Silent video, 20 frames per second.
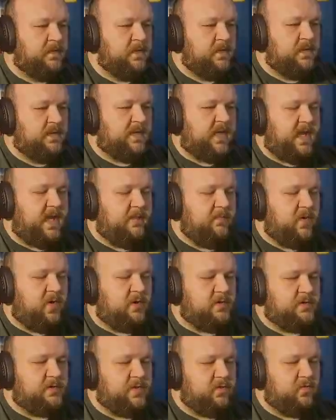The game
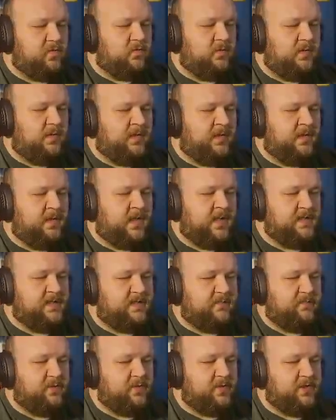also really likes to
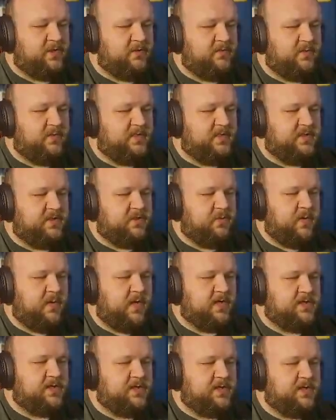put you in
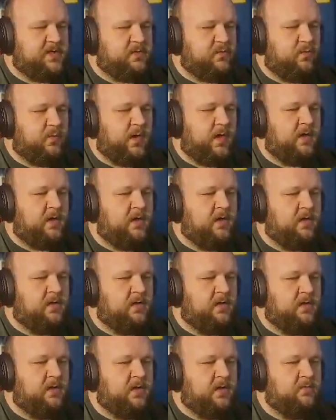situations where
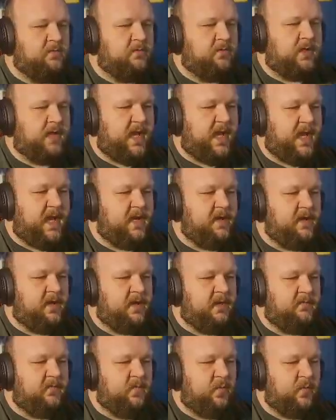you cannot
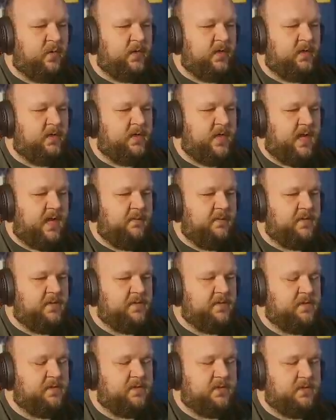avoid
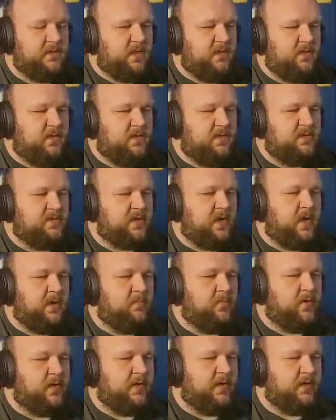damage. You saw a
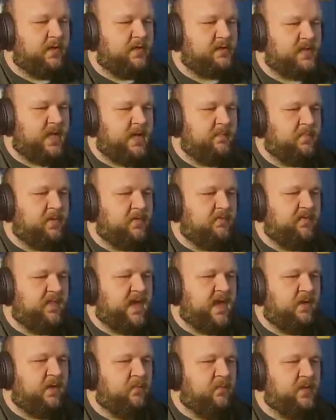pretty good example of
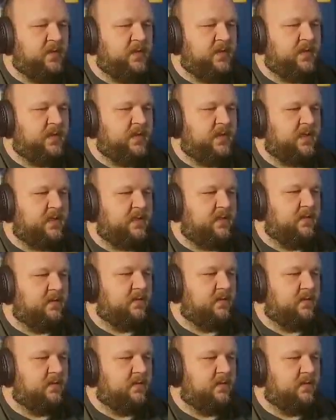that with the